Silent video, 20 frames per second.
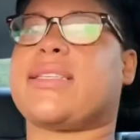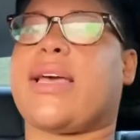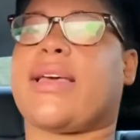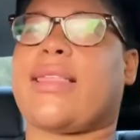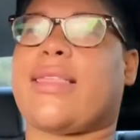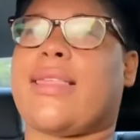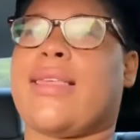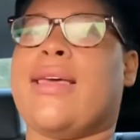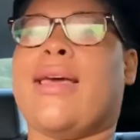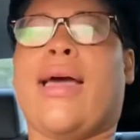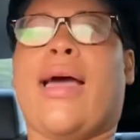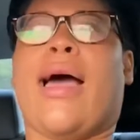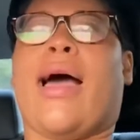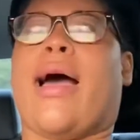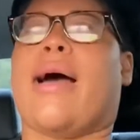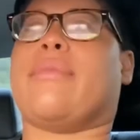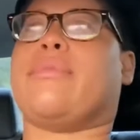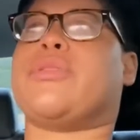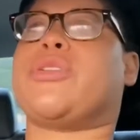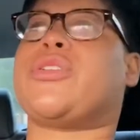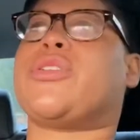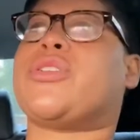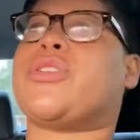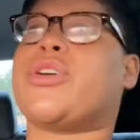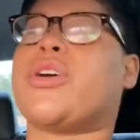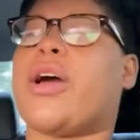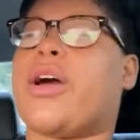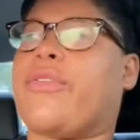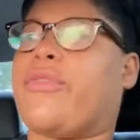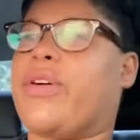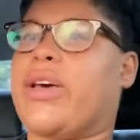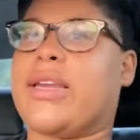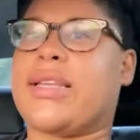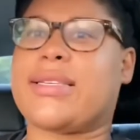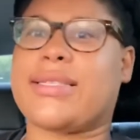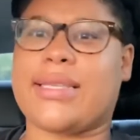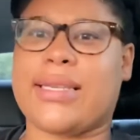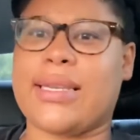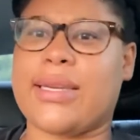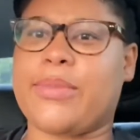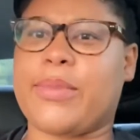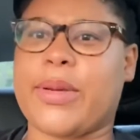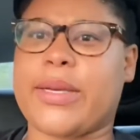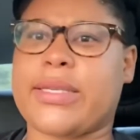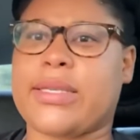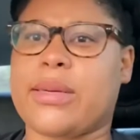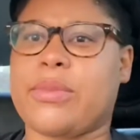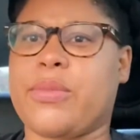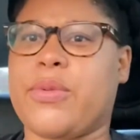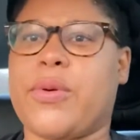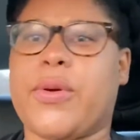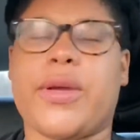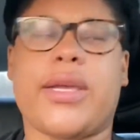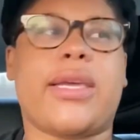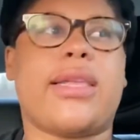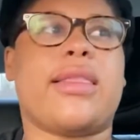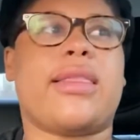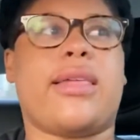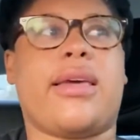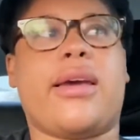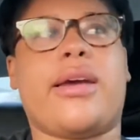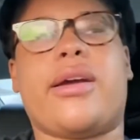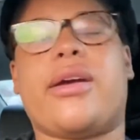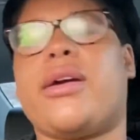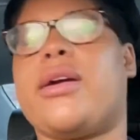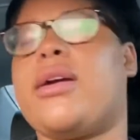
I, am sure I fell asleep at some point in there.